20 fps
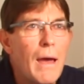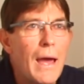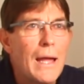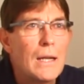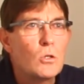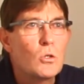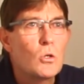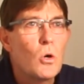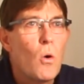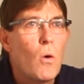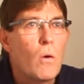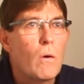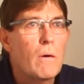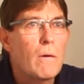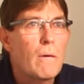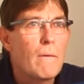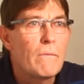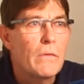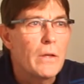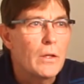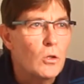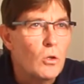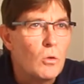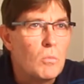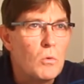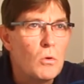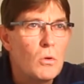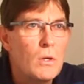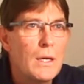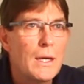and talk and
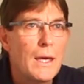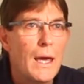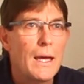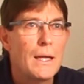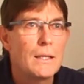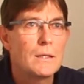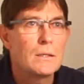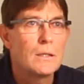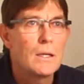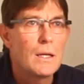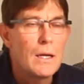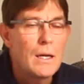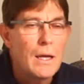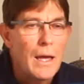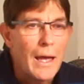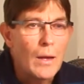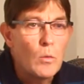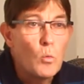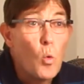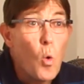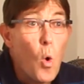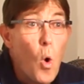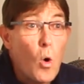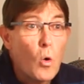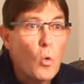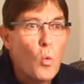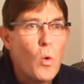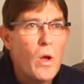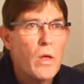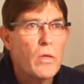communicate and
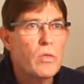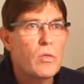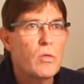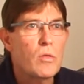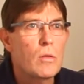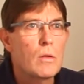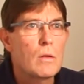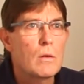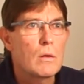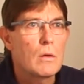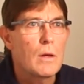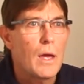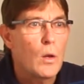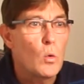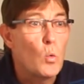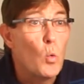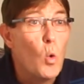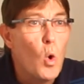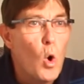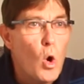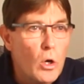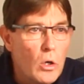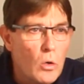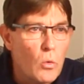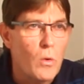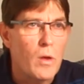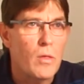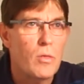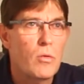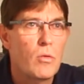walk with and work
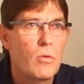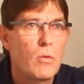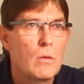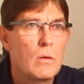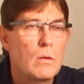with,